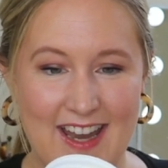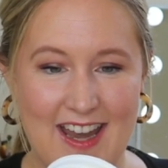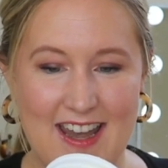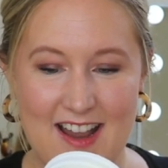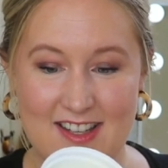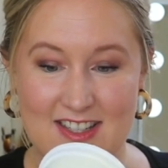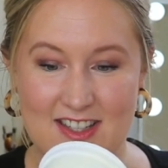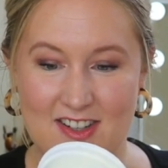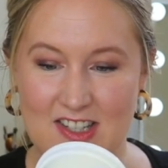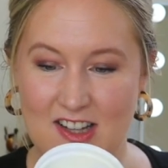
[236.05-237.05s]
And it
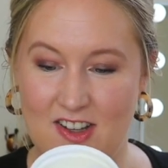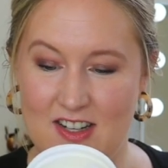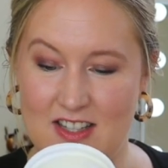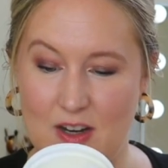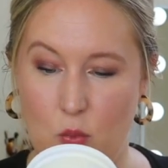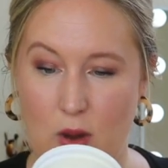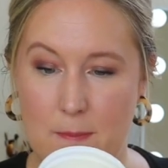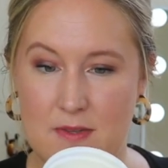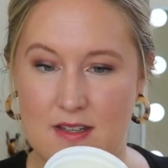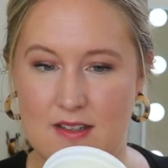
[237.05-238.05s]
seriously looks like
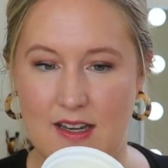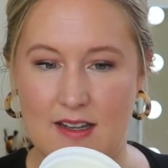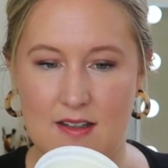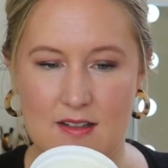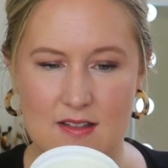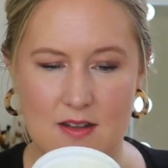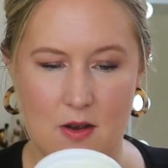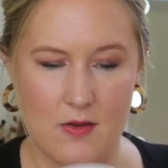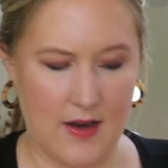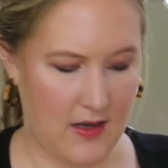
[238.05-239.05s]
whipped and like
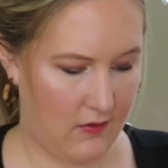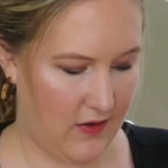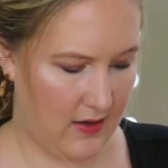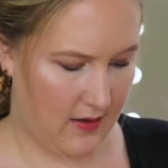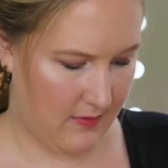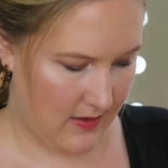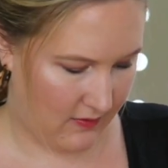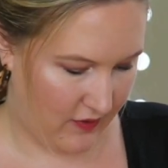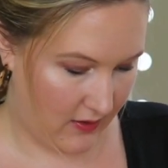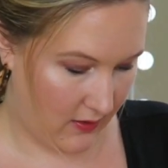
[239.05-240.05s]
so nice. Let me
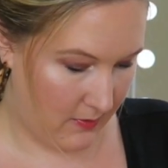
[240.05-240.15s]
just feel a